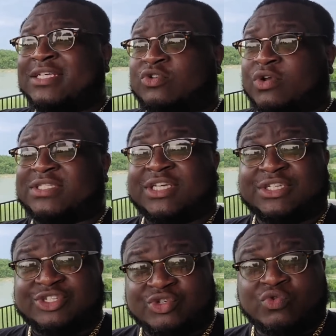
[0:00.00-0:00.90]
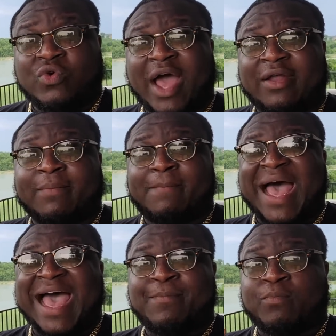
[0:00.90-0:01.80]
It's going to teach you how to
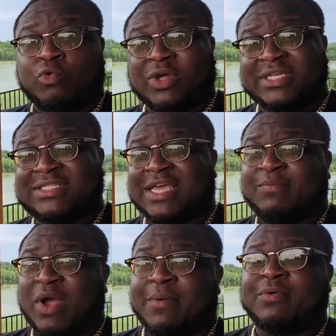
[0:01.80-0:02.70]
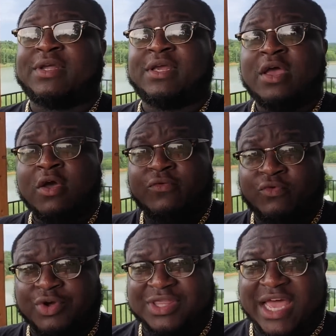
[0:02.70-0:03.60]
buy real estate property
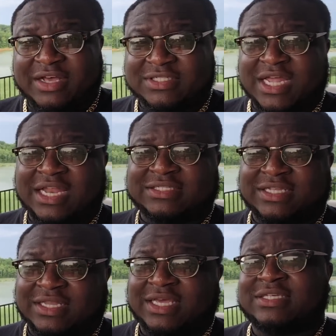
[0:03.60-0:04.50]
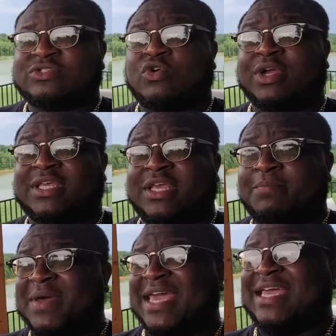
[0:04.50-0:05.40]
for a $1,000 or less or
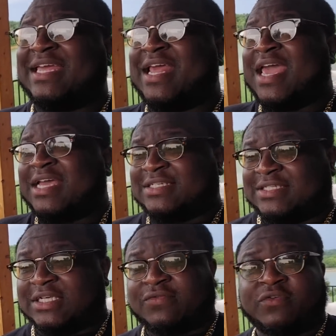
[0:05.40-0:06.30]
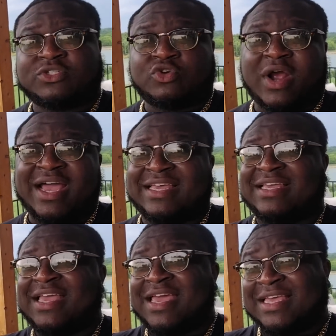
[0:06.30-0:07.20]
get paid just for
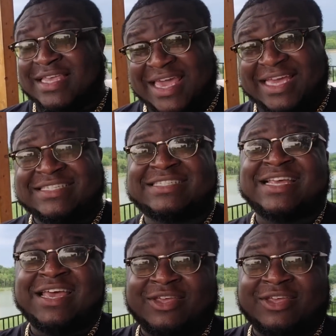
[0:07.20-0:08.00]
trying. Yes.